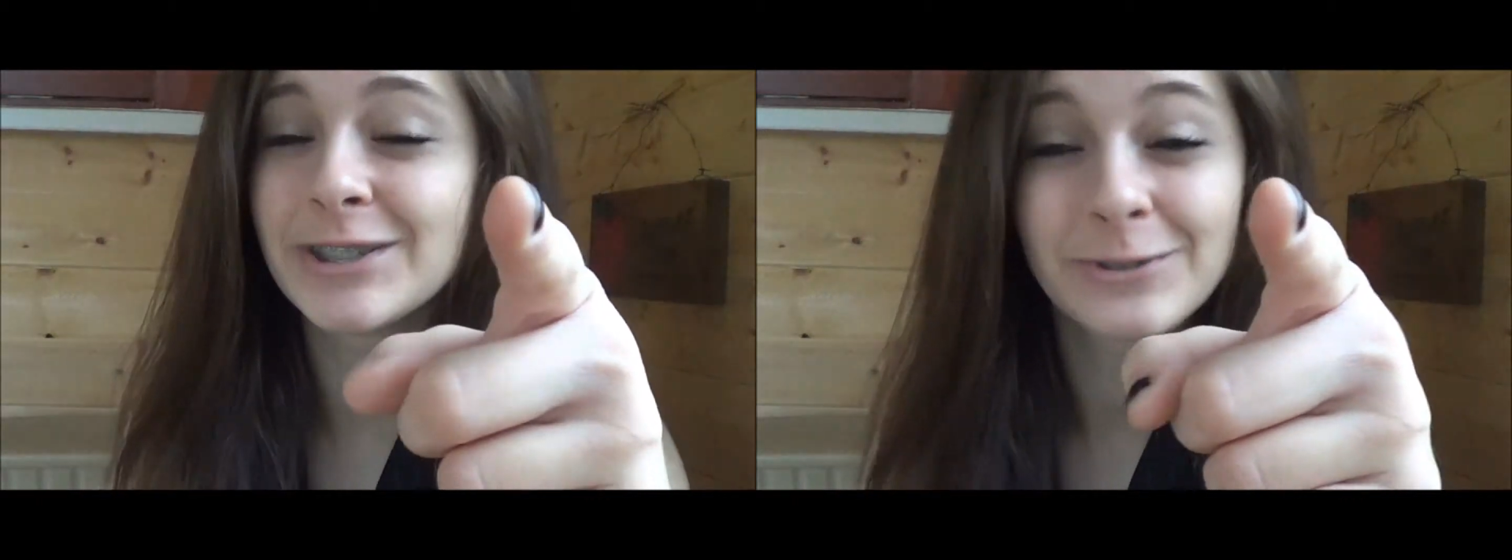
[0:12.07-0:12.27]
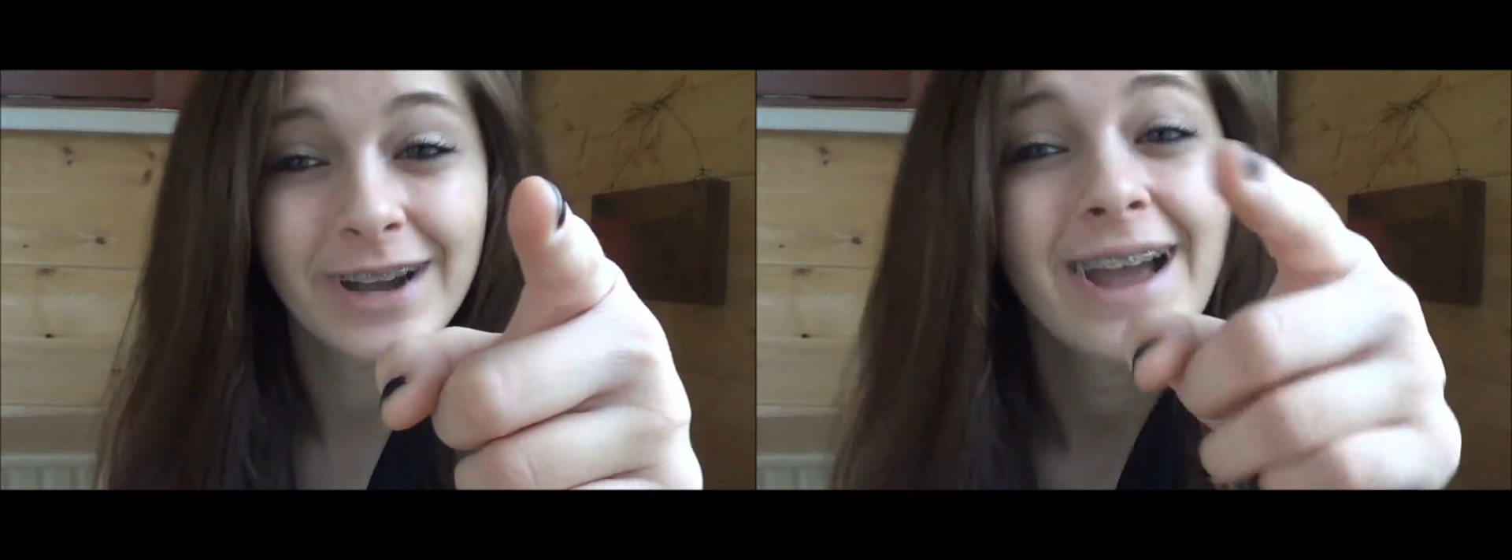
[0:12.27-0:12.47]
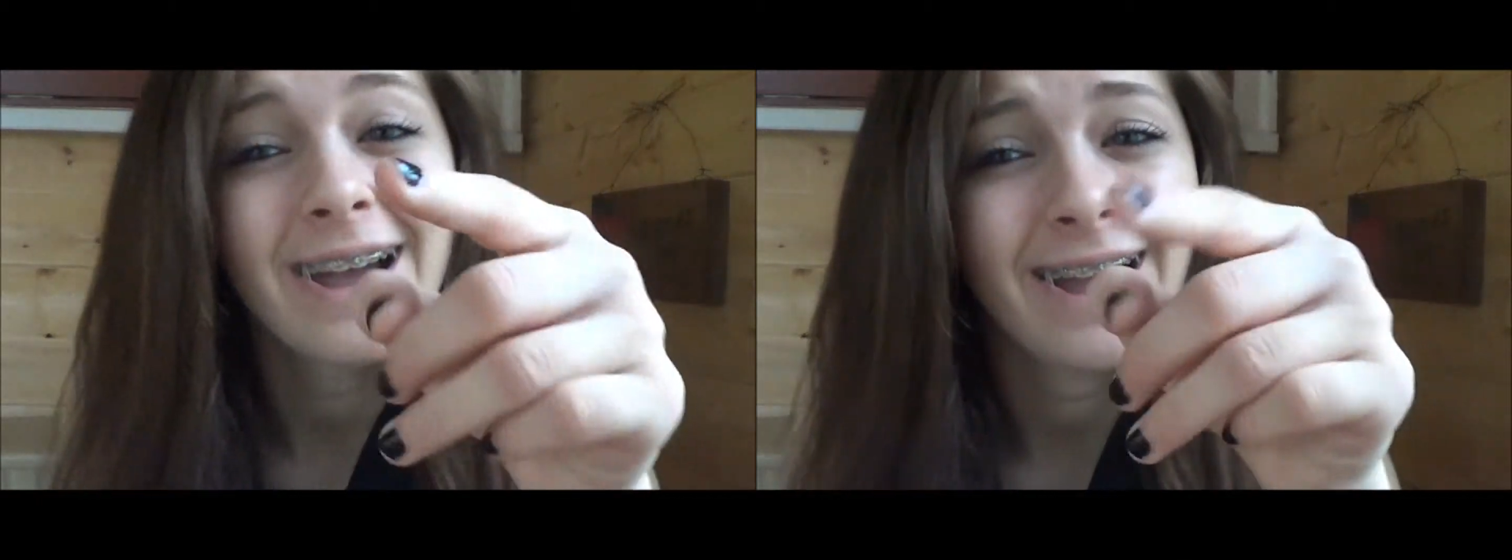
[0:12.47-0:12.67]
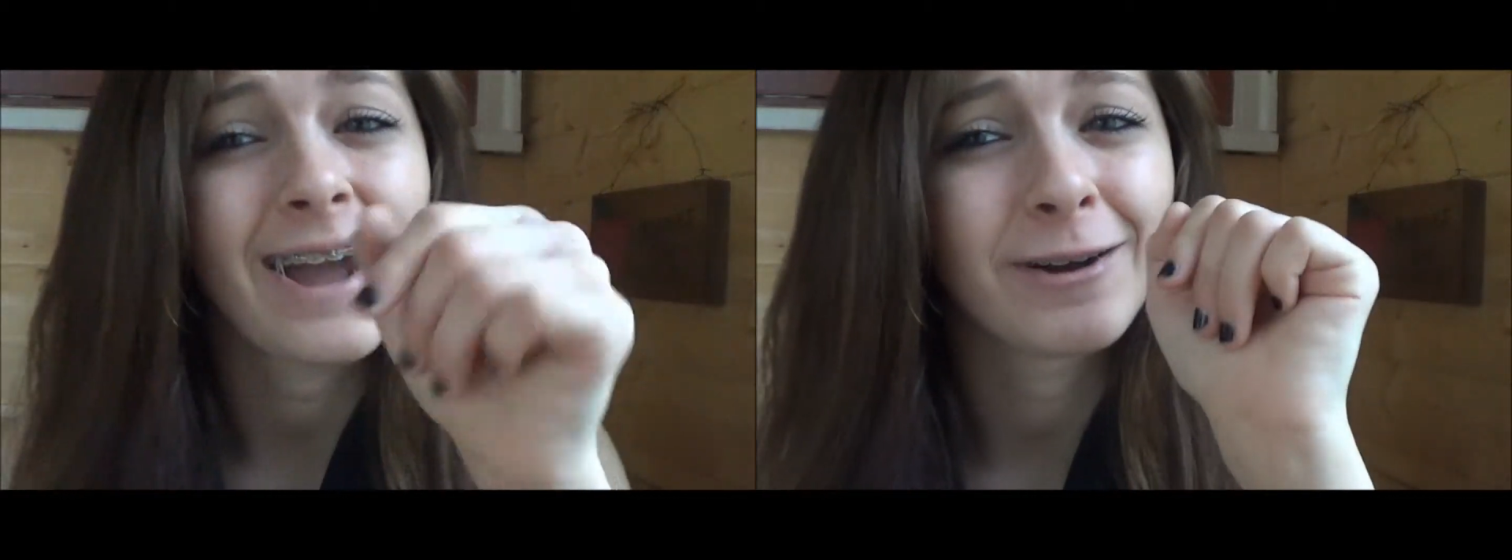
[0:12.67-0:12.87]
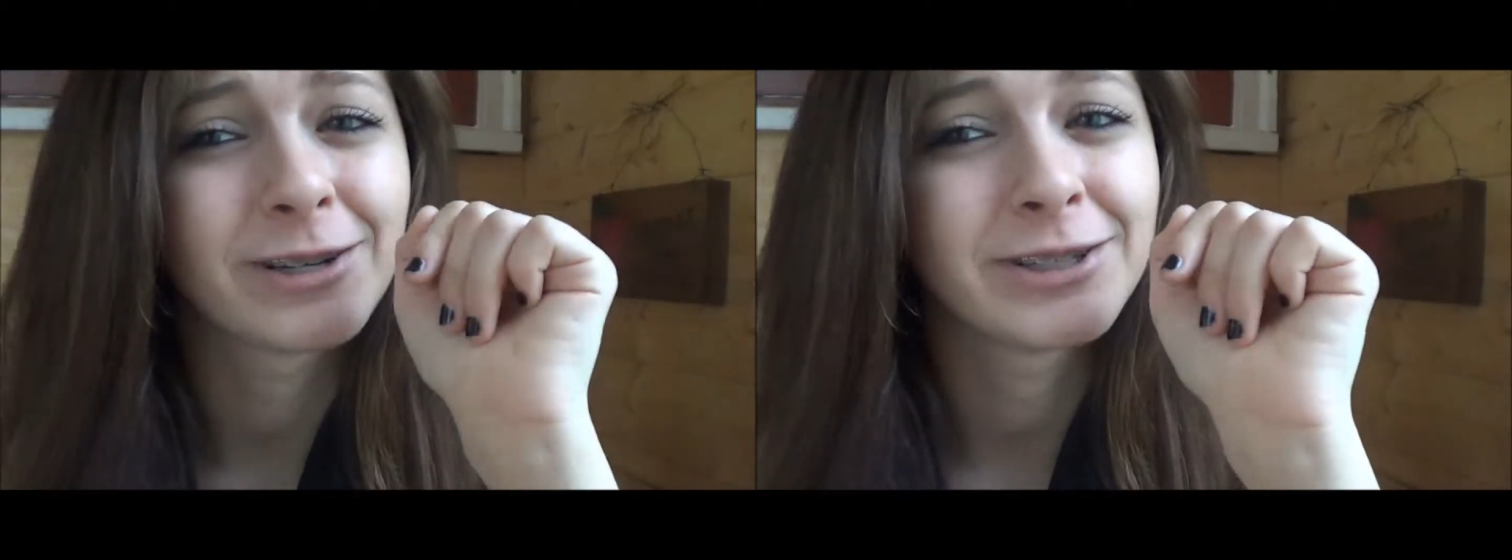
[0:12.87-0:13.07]
you
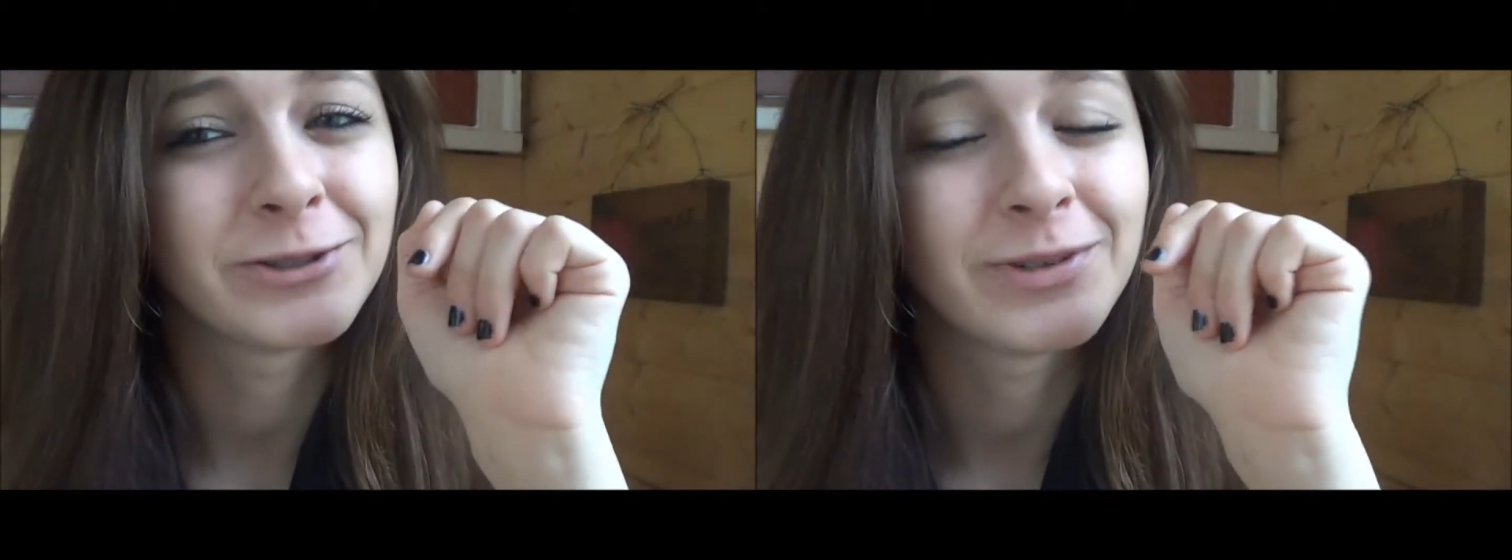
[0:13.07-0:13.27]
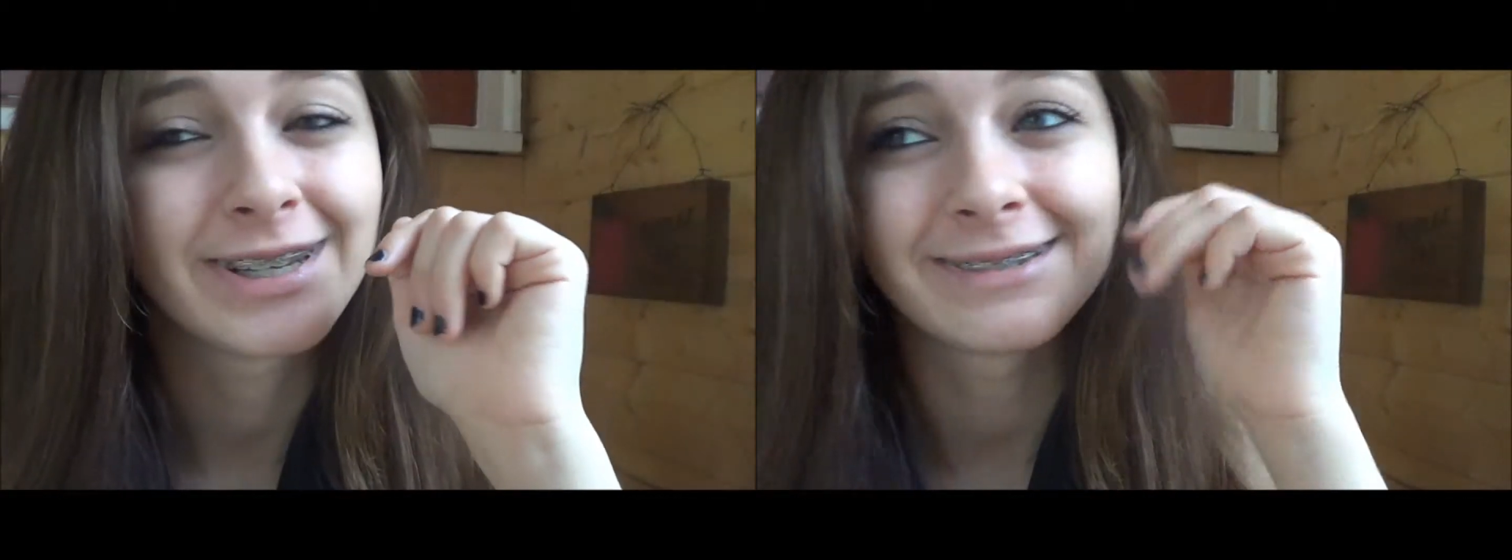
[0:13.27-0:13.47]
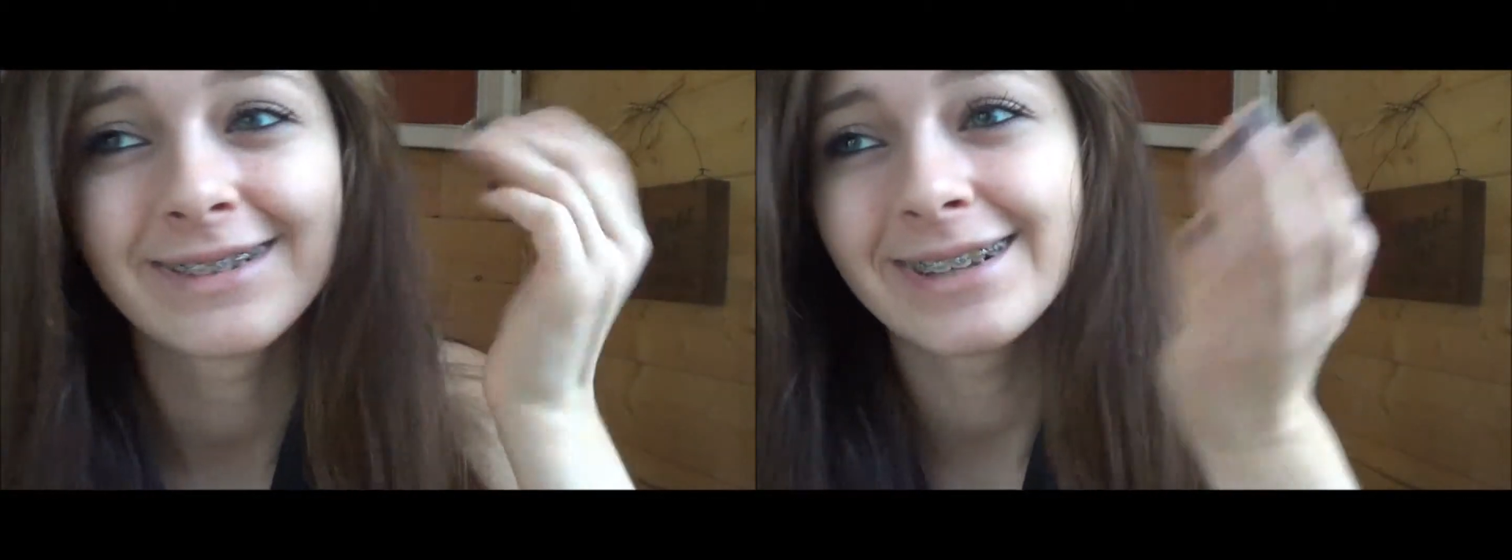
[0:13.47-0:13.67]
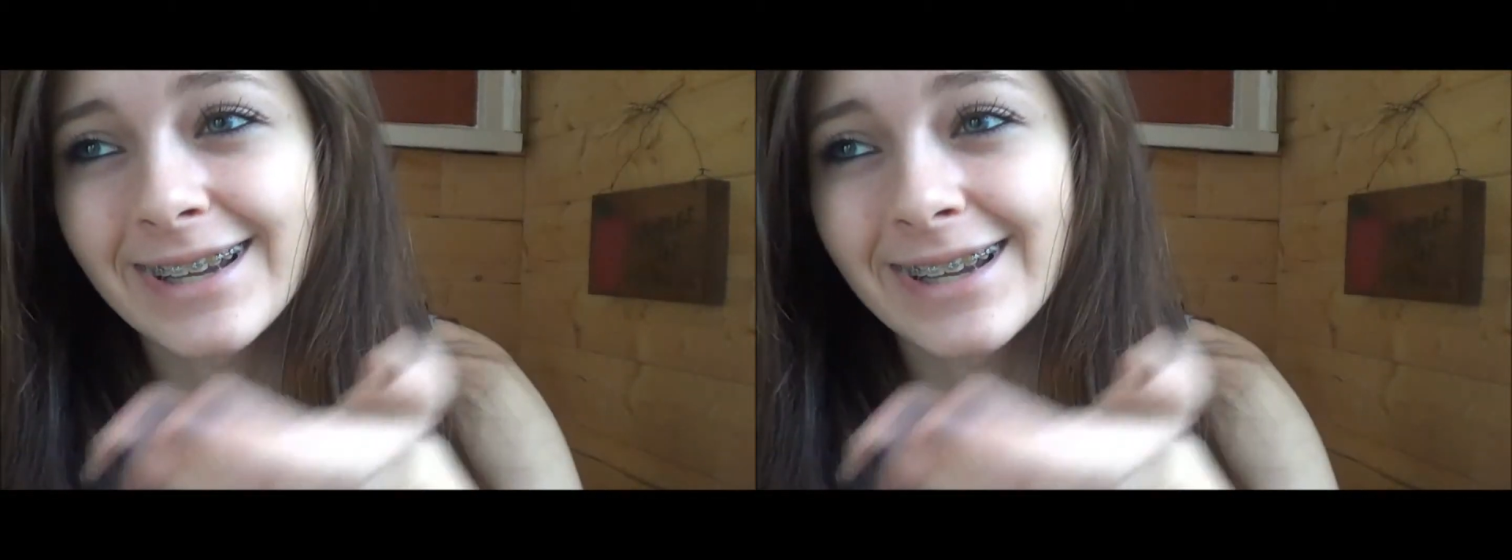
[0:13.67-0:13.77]
how to do it